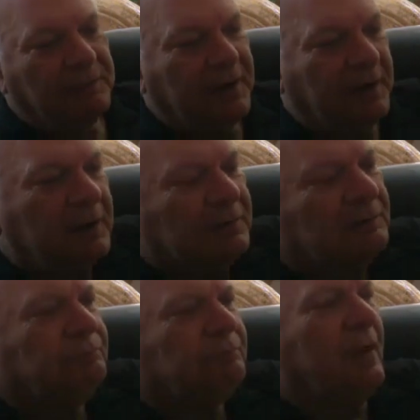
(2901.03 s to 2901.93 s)
I mean,
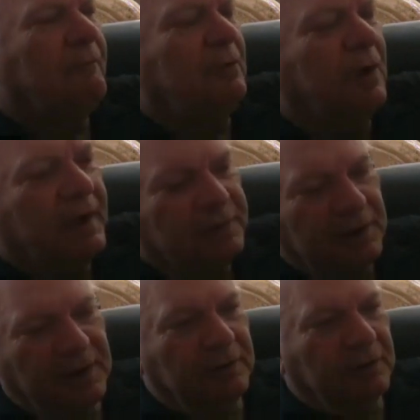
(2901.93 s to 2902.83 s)
if you look at
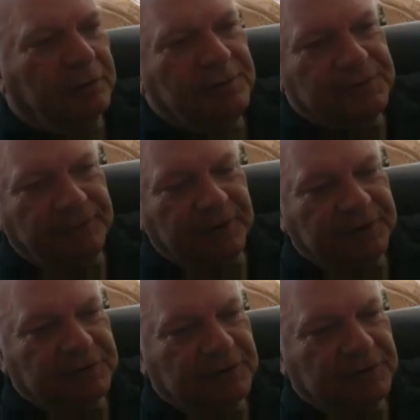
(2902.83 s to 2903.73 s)
the, the
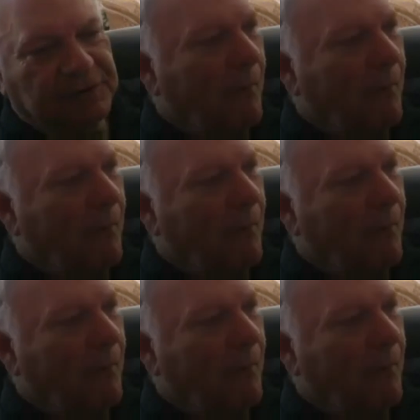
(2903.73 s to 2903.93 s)
crucifixion,